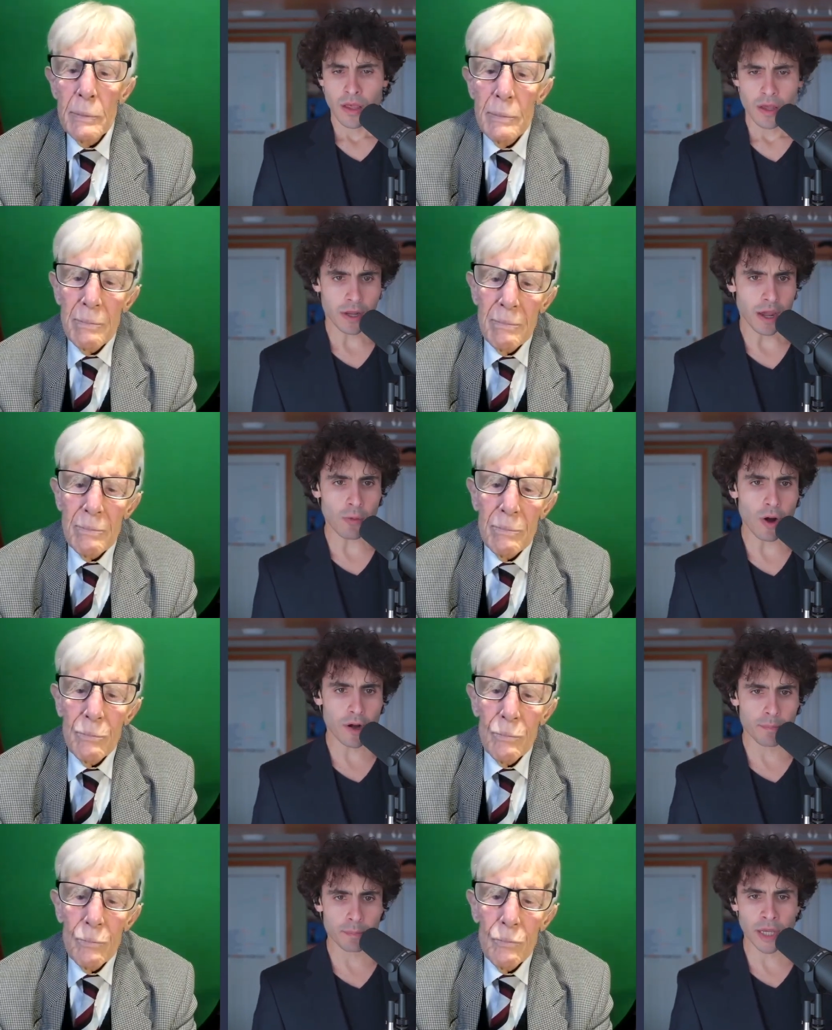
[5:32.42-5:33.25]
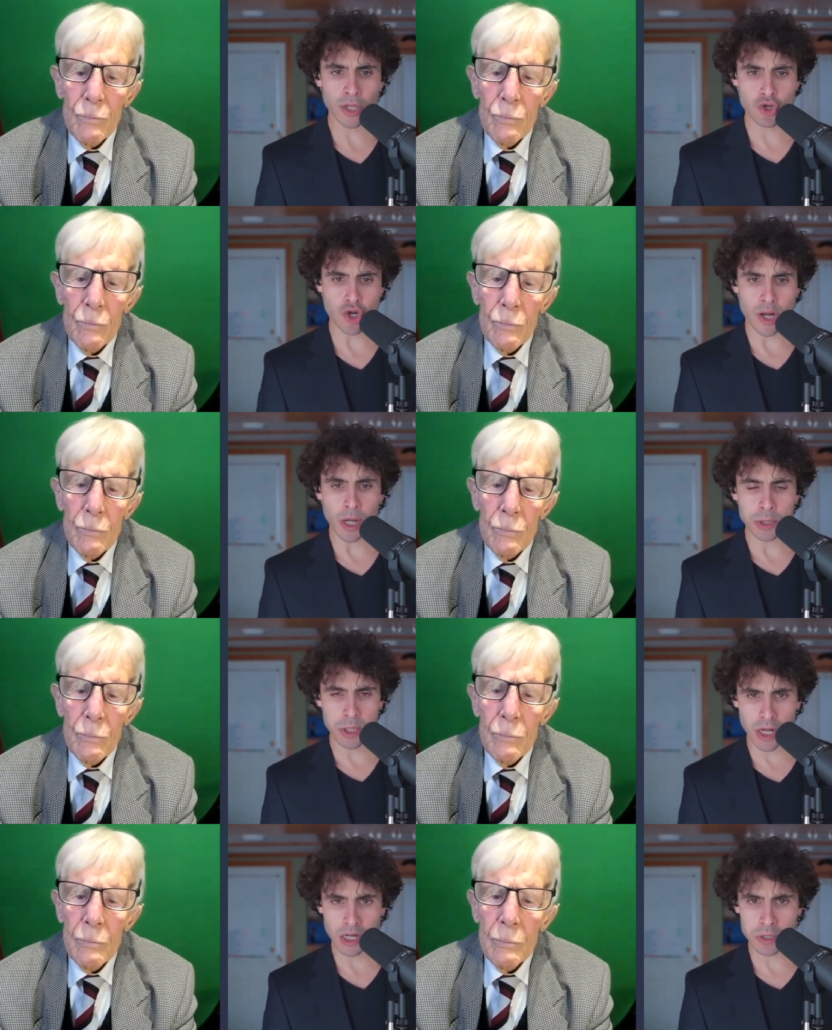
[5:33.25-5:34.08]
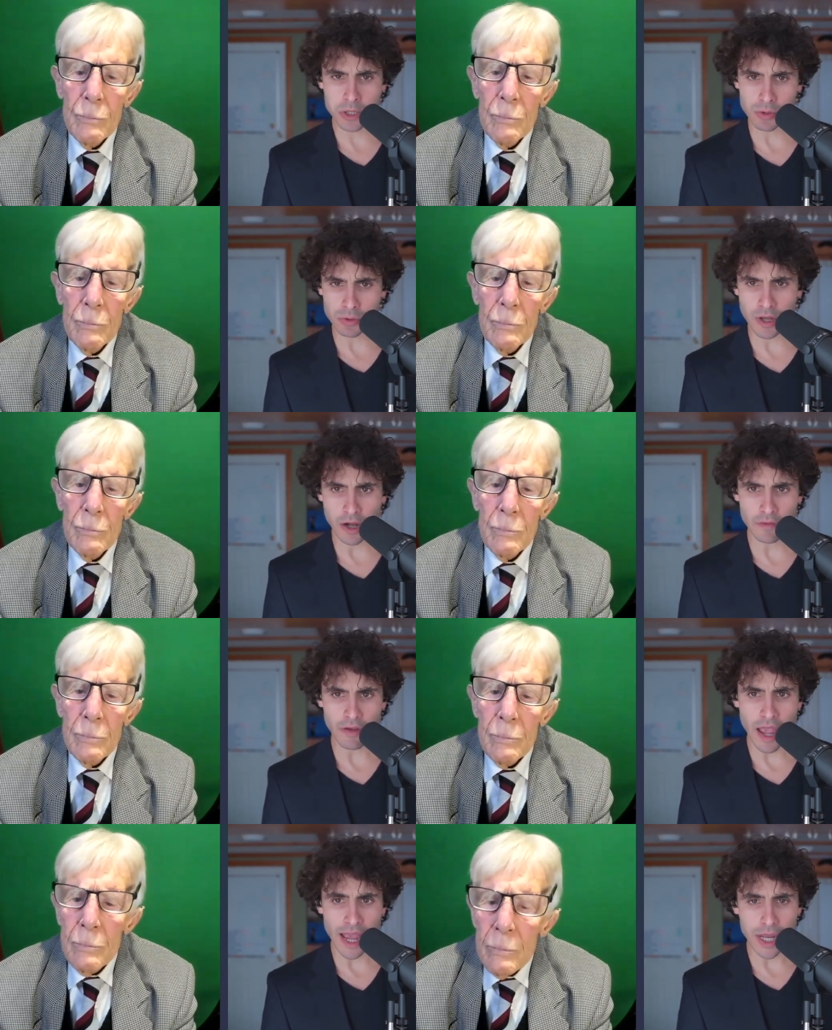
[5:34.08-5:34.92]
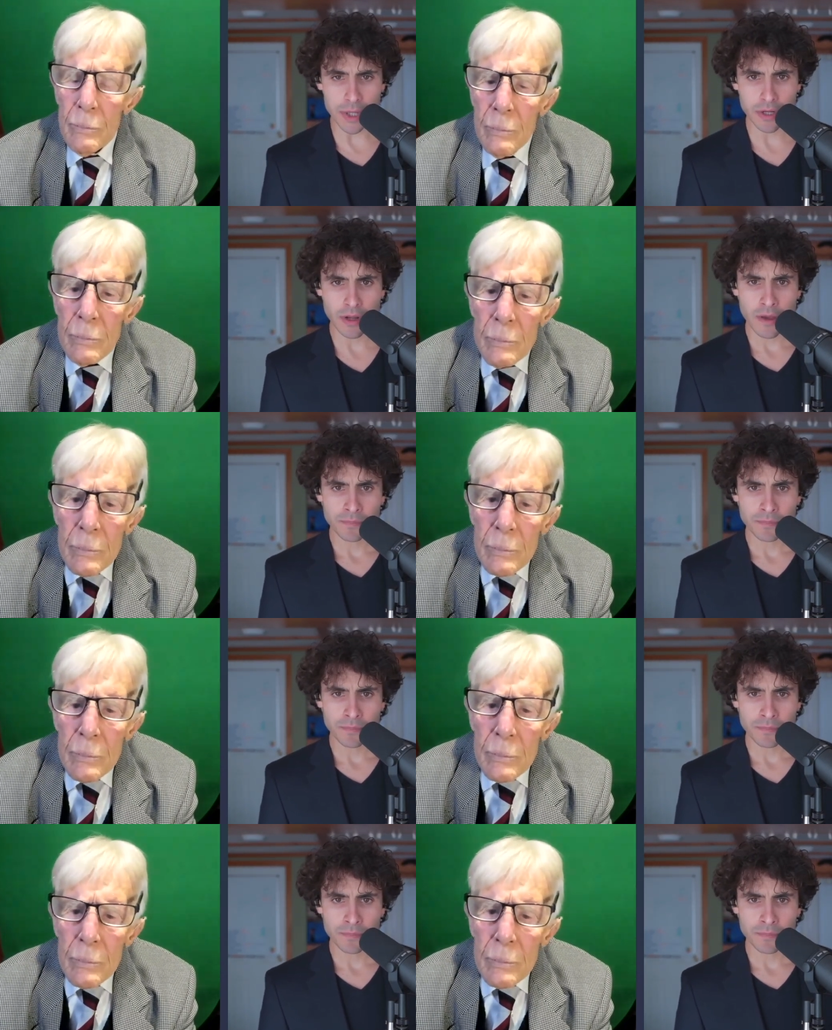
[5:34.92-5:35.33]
Speaker 1: I want to pitch an idea to you that I've had,